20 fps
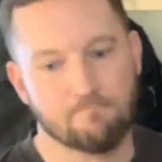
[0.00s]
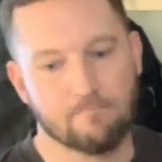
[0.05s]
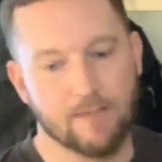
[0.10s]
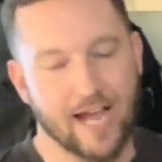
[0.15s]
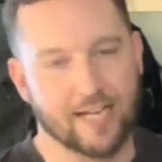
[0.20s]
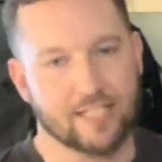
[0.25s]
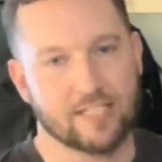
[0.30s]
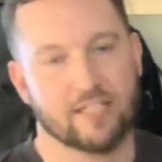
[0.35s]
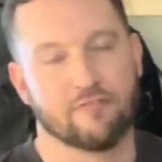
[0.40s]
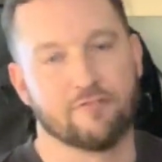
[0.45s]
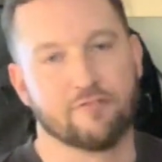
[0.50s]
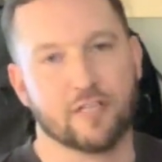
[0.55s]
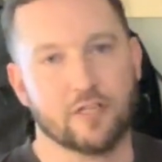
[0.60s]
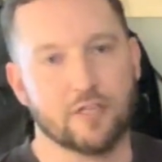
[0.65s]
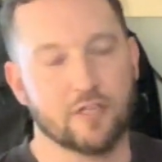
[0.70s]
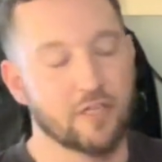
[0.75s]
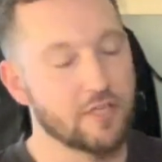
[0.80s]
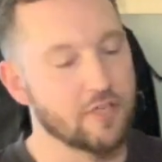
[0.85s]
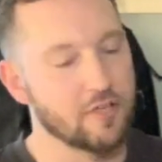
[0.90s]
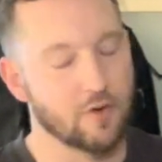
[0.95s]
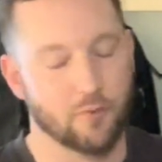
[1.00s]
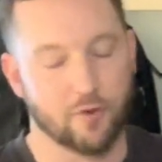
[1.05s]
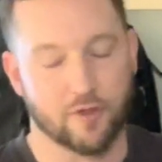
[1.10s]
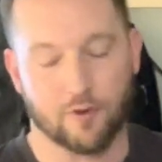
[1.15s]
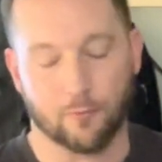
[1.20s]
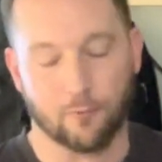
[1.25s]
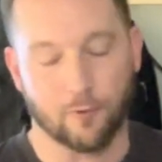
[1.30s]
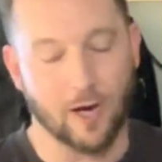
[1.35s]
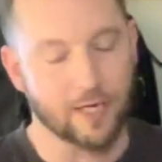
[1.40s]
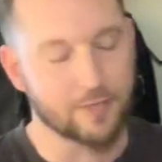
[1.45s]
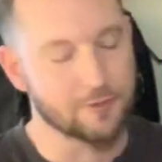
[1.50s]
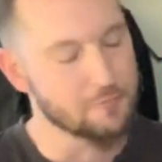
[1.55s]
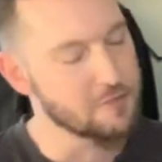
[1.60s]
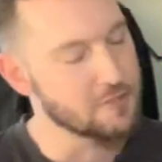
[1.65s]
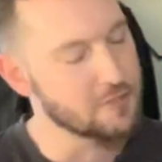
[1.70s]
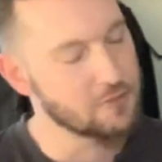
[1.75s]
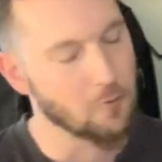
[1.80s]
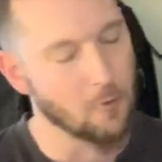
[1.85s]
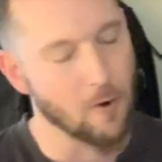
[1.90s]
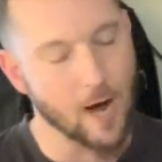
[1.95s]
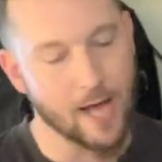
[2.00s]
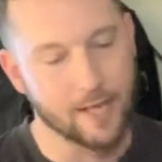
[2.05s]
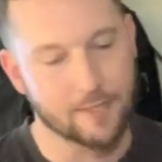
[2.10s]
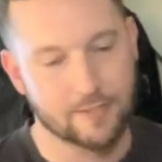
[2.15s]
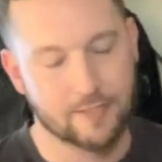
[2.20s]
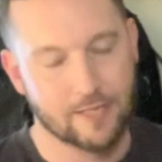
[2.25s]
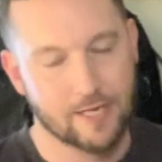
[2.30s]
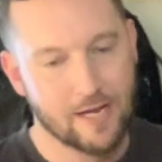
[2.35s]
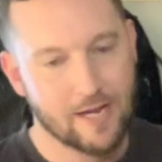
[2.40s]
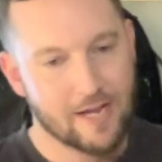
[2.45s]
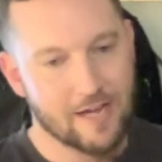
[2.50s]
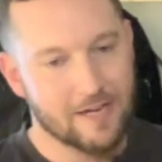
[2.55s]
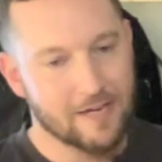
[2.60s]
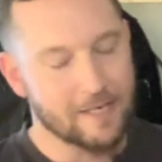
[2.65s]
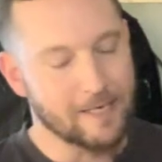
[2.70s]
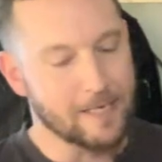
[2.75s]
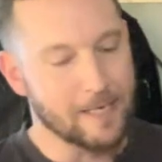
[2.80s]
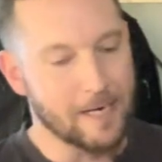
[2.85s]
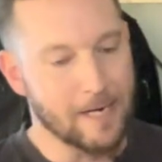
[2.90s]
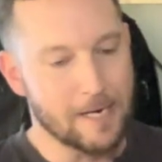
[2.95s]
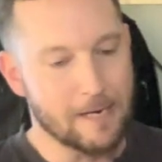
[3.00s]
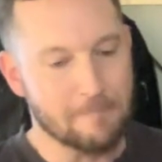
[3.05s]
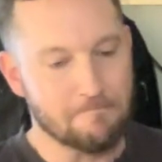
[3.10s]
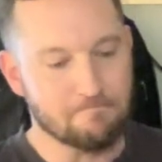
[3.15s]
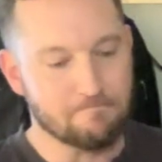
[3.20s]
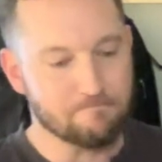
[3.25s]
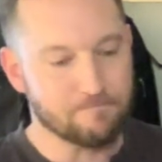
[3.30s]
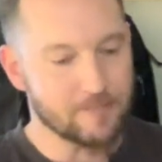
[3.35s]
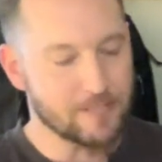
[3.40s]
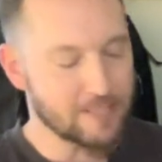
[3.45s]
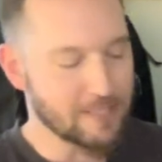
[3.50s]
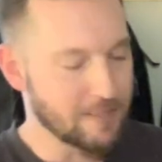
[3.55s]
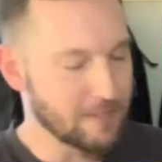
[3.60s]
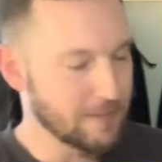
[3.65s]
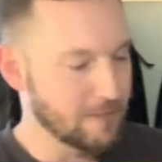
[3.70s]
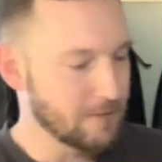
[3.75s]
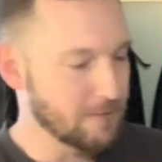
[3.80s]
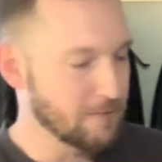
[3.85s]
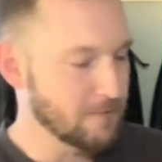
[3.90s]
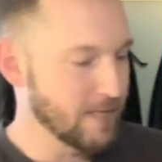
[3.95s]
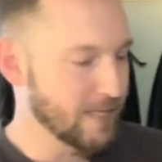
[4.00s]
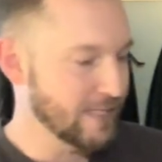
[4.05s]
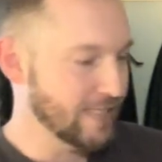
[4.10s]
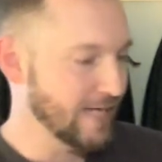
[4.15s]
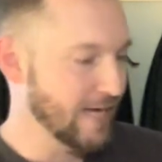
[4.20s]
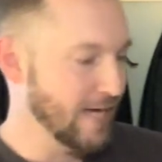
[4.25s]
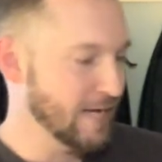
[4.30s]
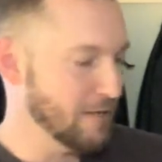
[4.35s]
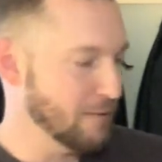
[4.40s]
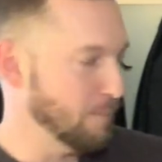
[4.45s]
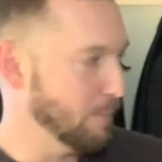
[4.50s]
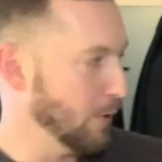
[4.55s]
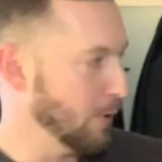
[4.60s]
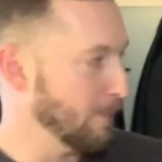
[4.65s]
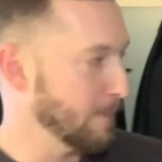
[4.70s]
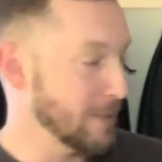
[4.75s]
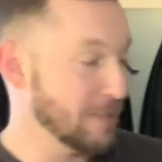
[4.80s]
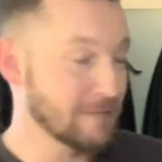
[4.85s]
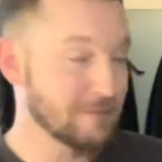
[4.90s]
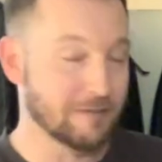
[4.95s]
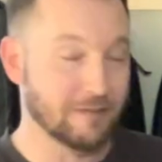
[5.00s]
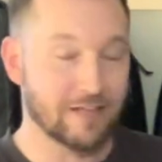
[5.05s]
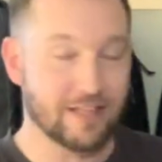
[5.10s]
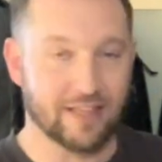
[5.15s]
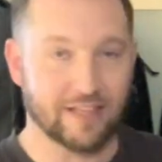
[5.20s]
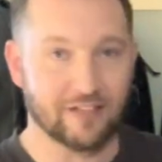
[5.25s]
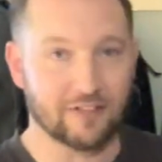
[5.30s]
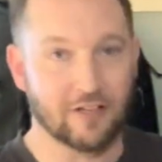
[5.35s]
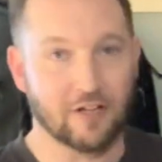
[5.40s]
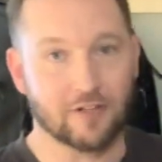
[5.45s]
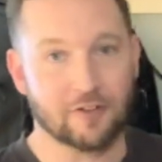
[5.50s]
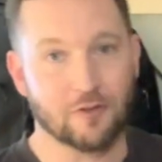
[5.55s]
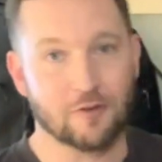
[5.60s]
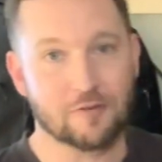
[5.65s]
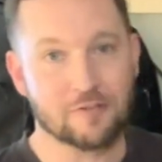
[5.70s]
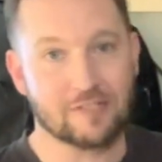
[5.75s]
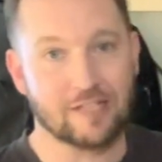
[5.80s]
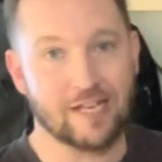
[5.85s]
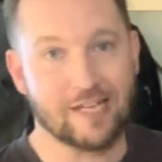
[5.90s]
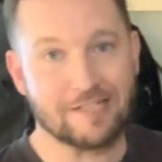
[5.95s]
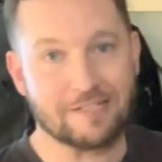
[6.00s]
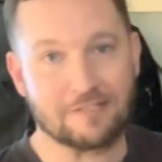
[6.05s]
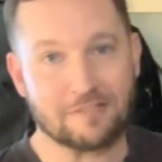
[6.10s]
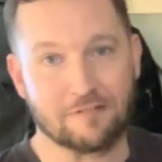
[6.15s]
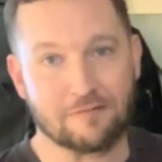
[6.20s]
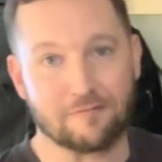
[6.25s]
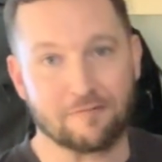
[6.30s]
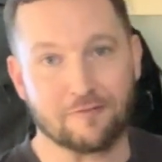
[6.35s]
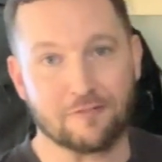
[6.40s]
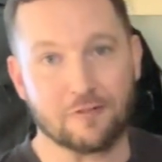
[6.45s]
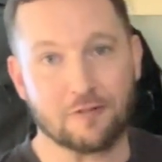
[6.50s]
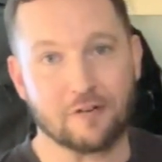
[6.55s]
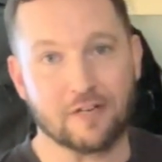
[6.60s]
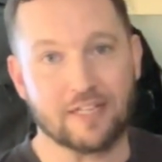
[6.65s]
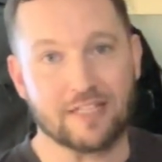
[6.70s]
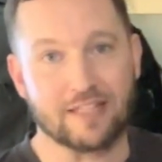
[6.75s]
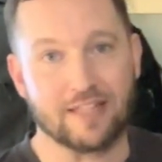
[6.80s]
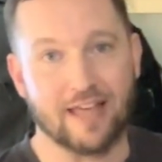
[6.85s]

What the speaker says: activity, with a ruck, doing squats, any kind of burpees or anything along those lines. If you're into